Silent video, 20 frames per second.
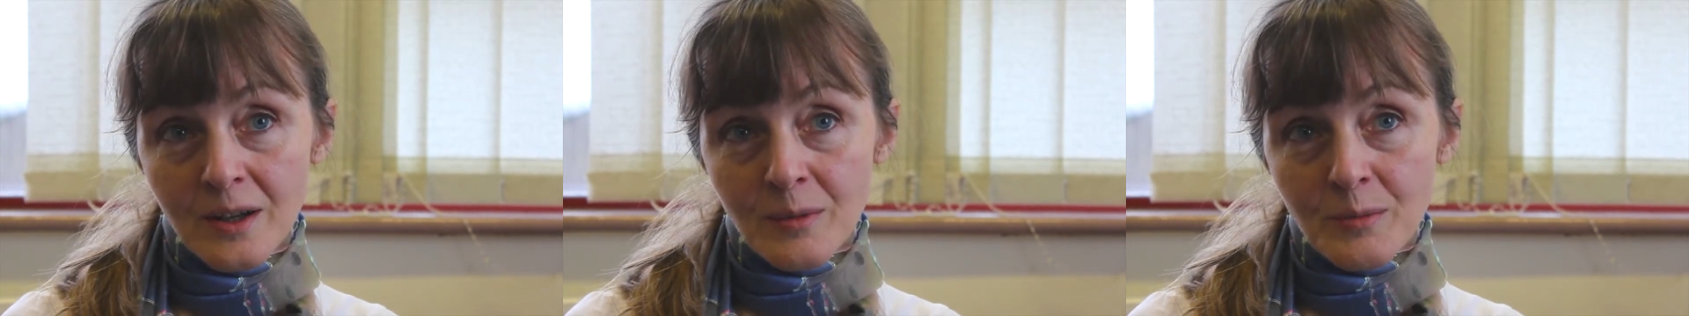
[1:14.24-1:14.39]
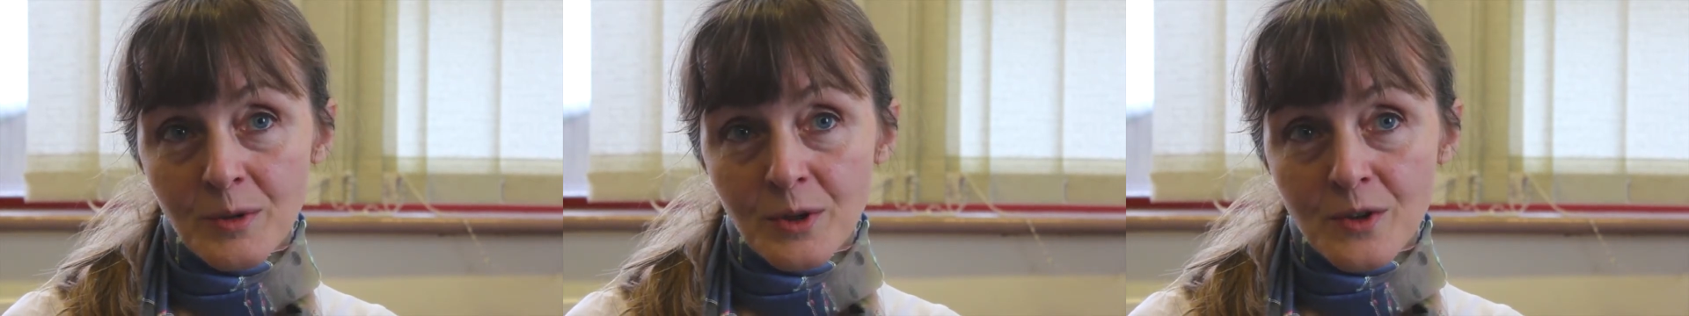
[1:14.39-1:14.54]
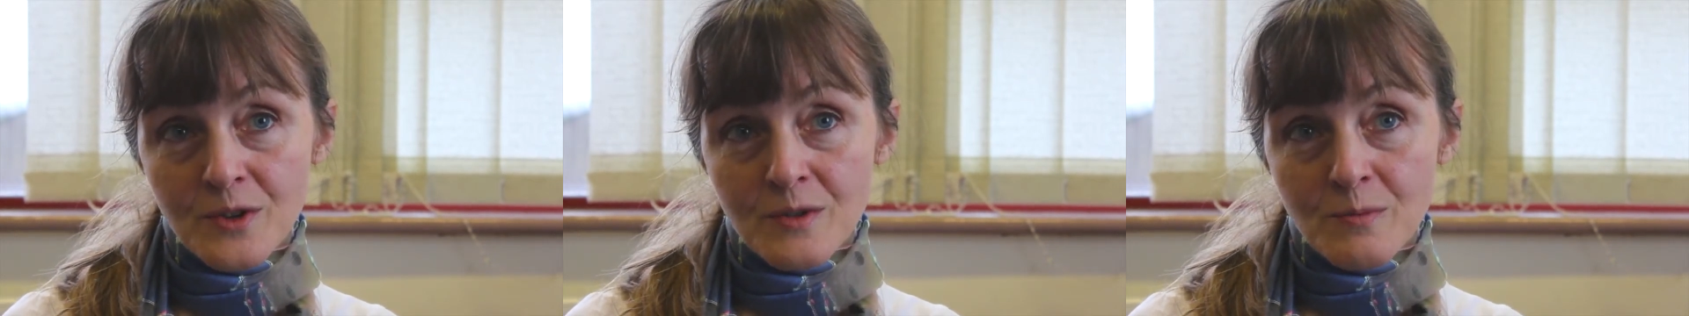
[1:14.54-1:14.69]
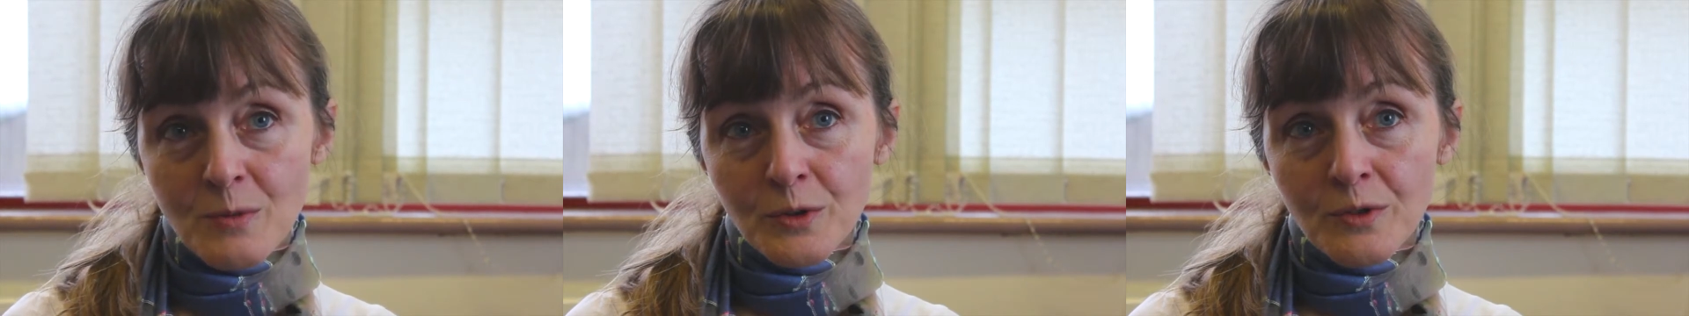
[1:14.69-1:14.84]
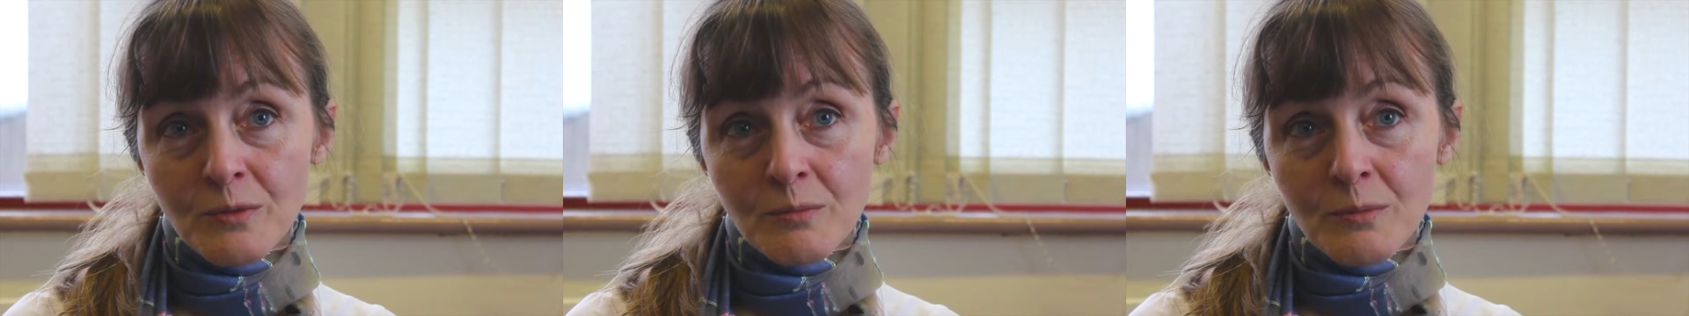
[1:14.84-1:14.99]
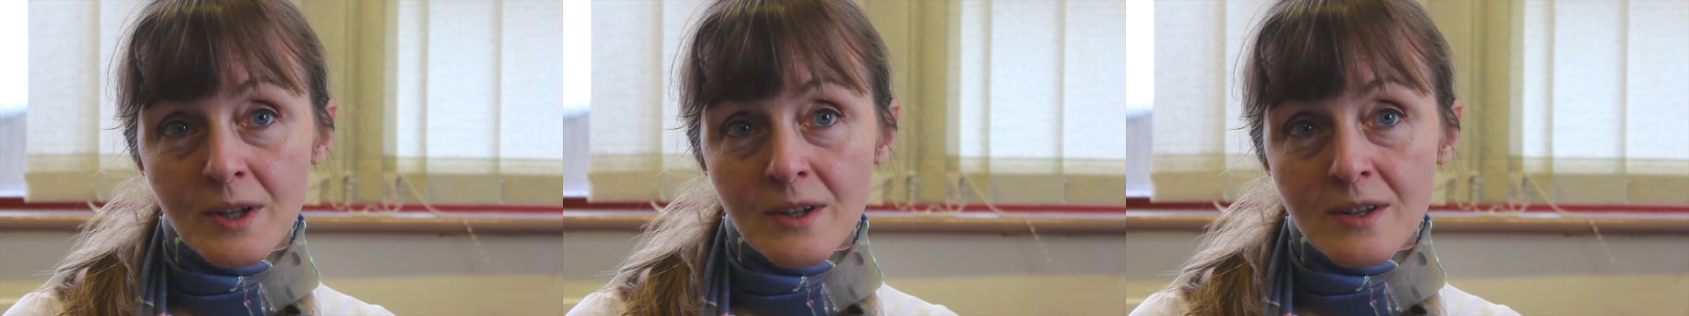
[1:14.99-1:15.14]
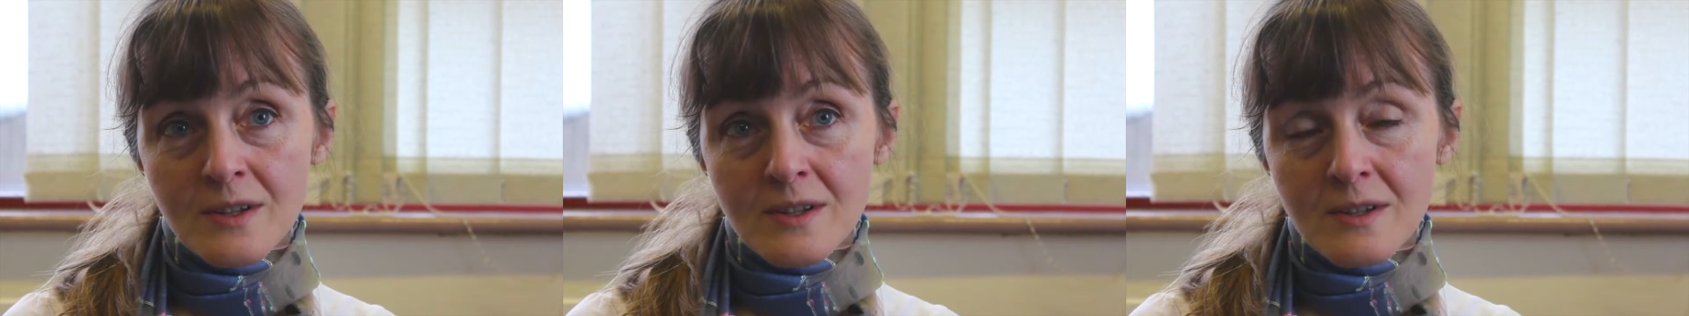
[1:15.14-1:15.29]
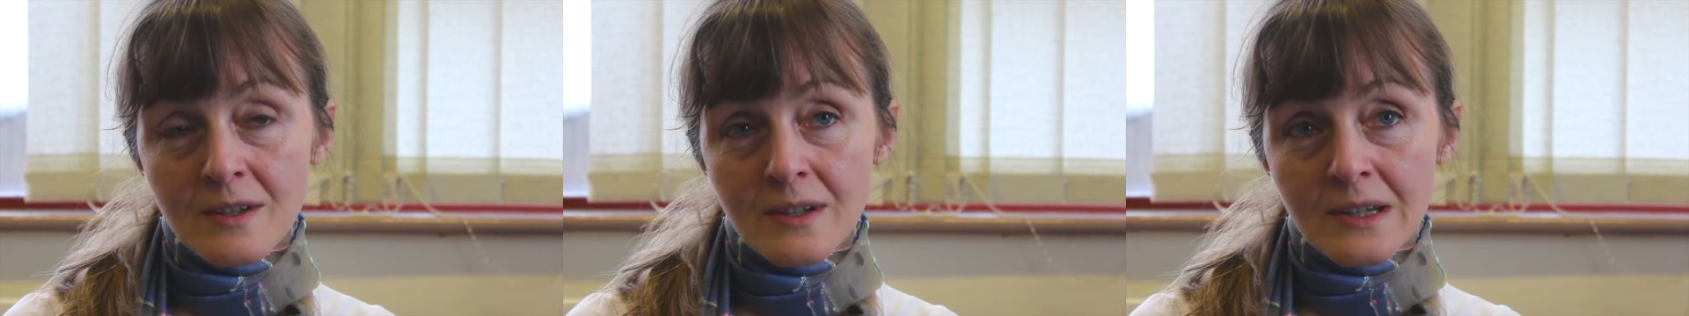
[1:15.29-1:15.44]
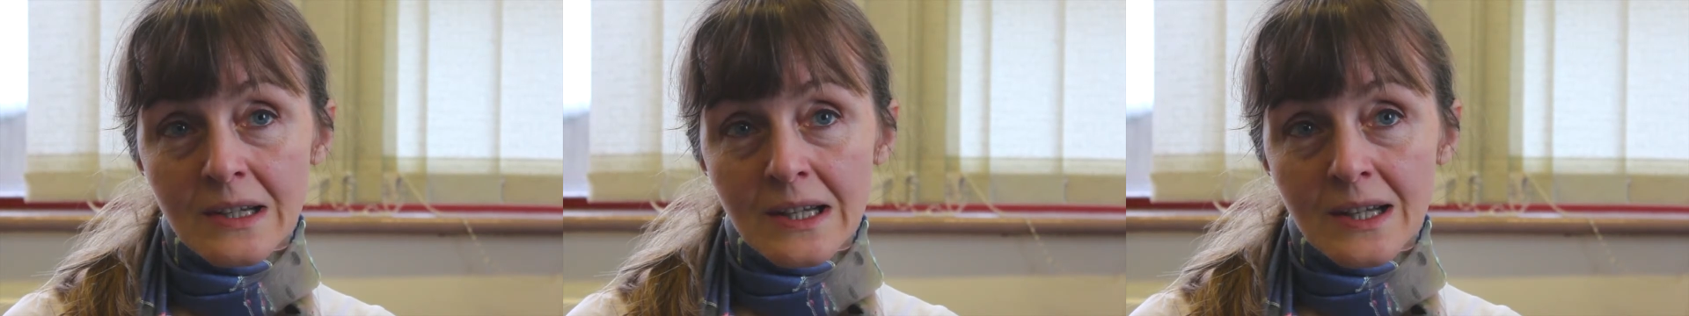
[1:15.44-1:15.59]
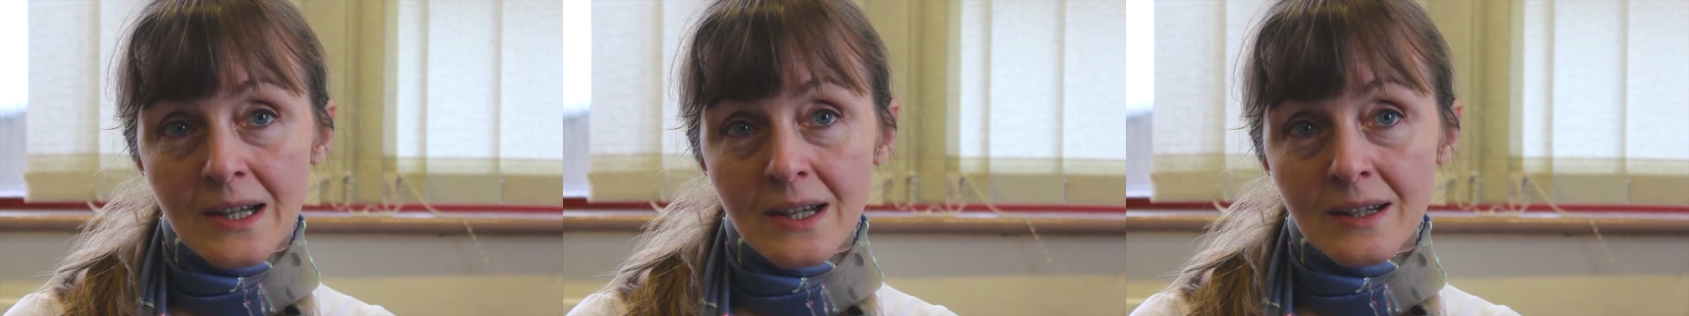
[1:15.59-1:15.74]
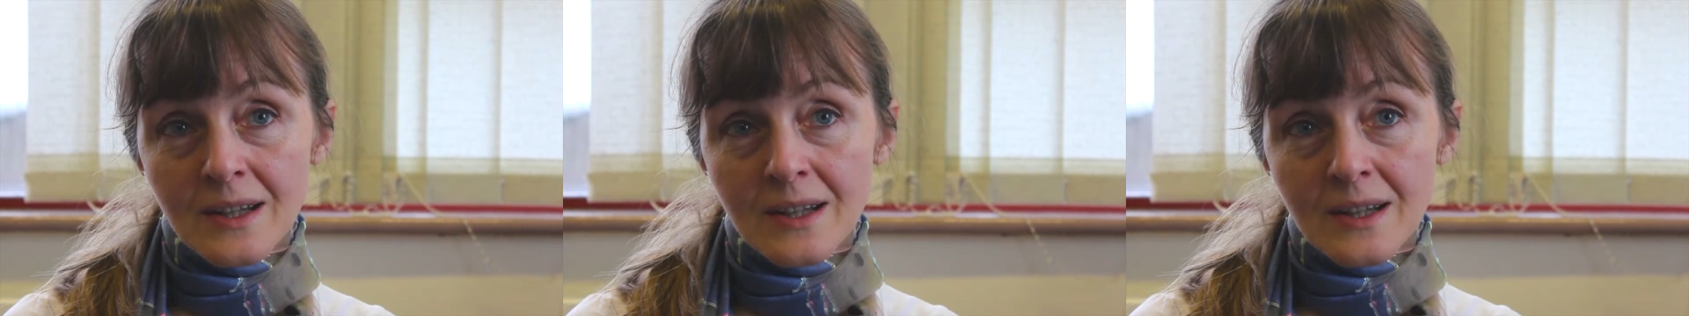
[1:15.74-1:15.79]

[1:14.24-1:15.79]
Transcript: Because modern medicine